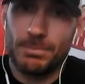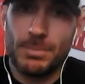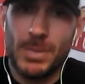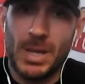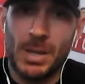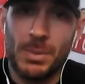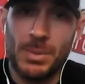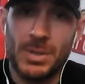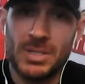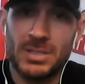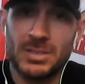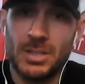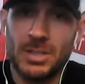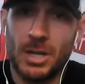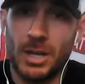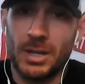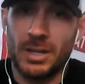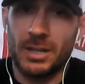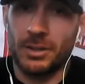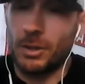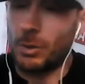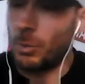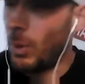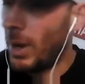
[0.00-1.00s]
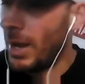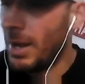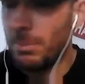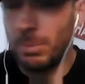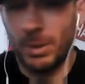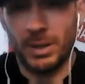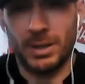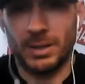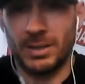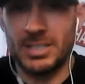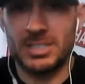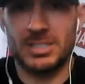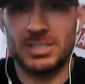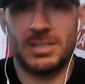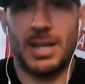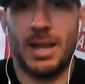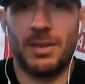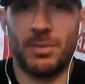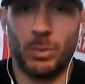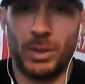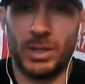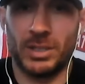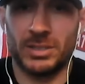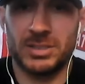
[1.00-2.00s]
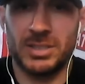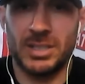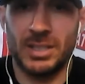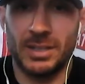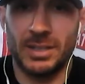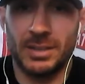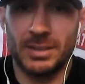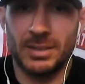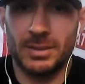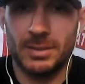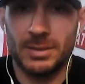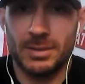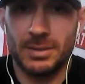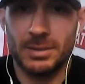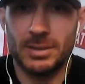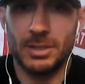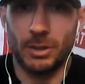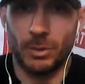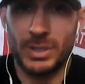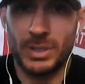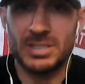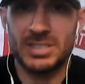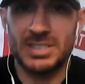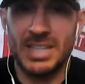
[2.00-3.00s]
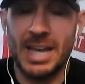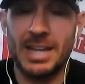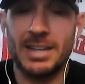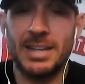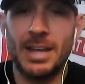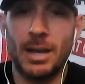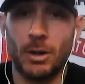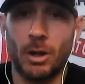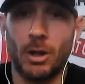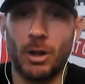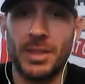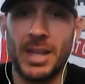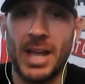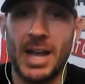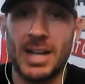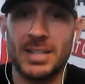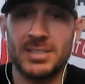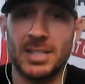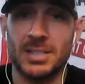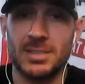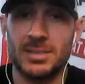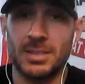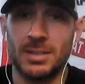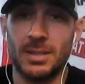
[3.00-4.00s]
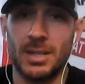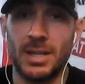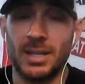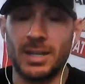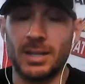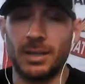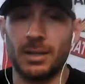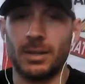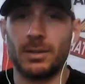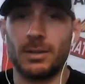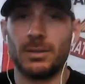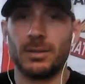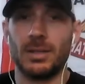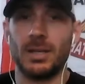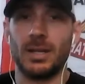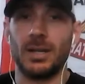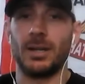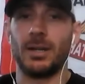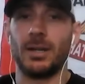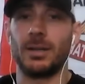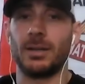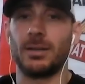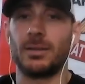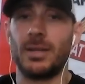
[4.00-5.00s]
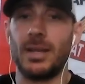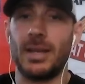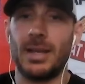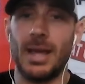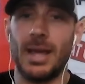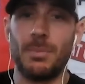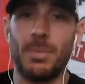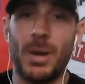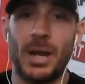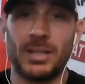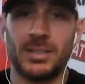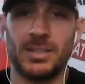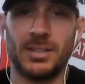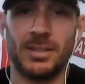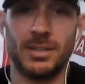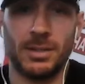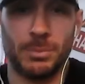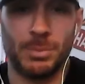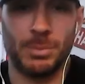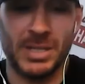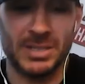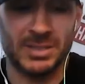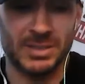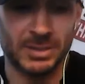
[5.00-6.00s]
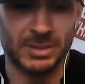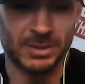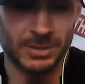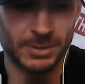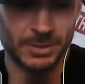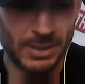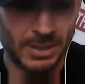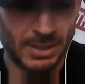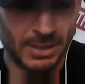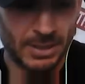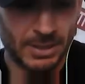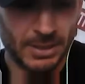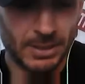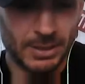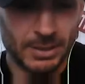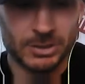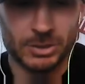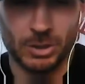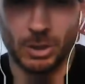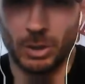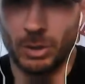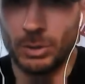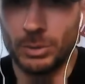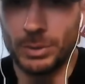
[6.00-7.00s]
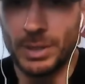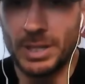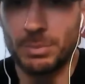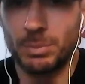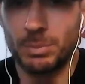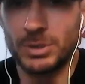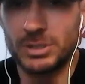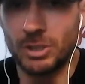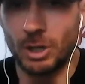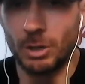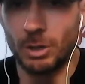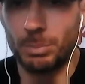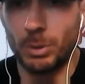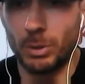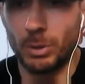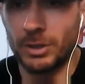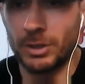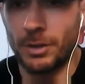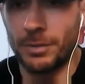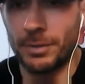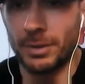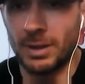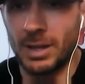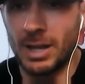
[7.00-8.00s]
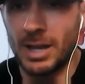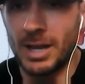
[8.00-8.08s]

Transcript: maybe he's not in a good way, but at least everyone else can, you know, we can stand down all the assets and they can head back to their bases. So like we start pulling on the